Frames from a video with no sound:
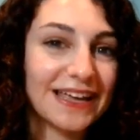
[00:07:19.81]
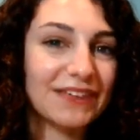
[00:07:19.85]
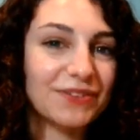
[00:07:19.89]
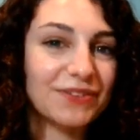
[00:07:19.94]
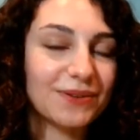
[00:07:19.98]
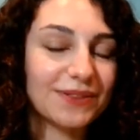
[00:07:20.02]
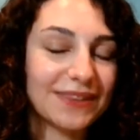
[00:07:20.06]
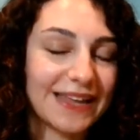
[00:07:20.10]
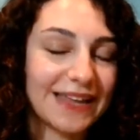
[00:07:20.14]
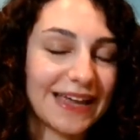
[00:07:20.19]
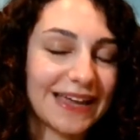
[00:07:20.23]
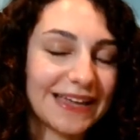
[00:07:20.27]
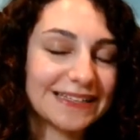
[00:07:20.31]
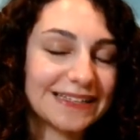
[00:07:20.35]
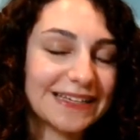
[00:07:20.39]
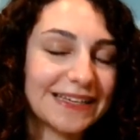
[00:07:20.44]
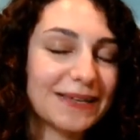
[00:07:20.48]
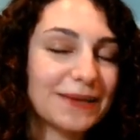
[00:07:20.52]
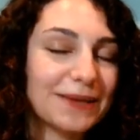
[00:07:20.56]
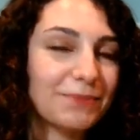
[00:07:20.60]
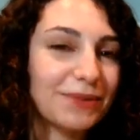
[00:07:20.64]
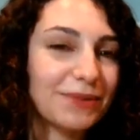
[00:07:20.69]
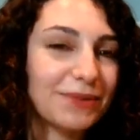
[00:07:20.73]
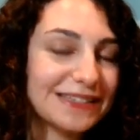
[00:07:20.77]
If you liked
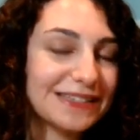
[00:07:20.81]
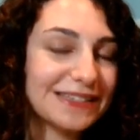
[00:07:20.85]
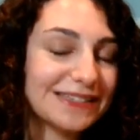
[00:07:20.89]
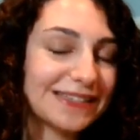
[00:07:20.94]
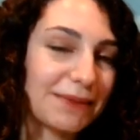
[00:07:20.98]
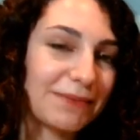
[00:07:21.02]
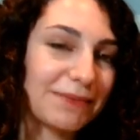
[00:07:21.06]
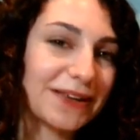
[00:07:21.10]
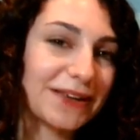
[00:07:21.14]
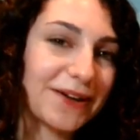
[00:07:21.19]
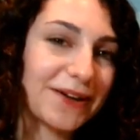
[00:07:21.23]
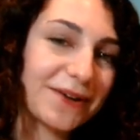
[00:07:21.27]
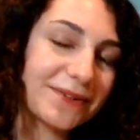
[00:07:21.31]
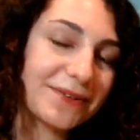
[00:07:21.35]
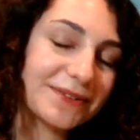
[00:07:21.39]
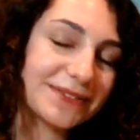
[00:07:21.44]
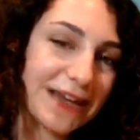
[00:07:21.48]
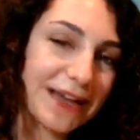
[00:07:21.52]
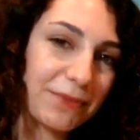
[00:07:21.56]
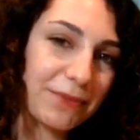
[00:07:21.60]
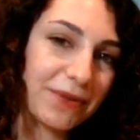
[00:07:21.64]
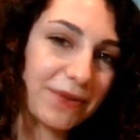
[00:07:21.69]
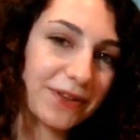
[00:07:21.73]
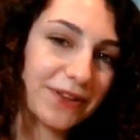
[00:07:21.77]
it, please let me know
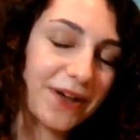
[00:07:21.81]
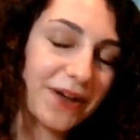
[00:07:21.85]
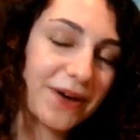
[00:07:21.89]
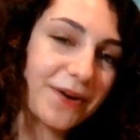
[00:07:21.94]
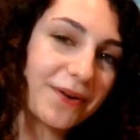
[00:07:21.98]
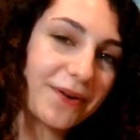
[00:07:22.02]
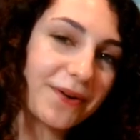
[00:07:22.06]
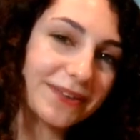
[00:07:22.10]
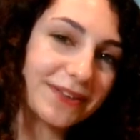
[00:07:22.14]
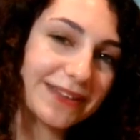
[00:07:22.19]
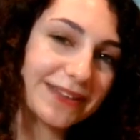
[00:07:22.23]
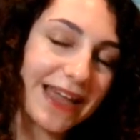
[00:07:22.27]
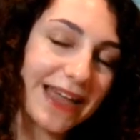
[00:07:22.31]
down below.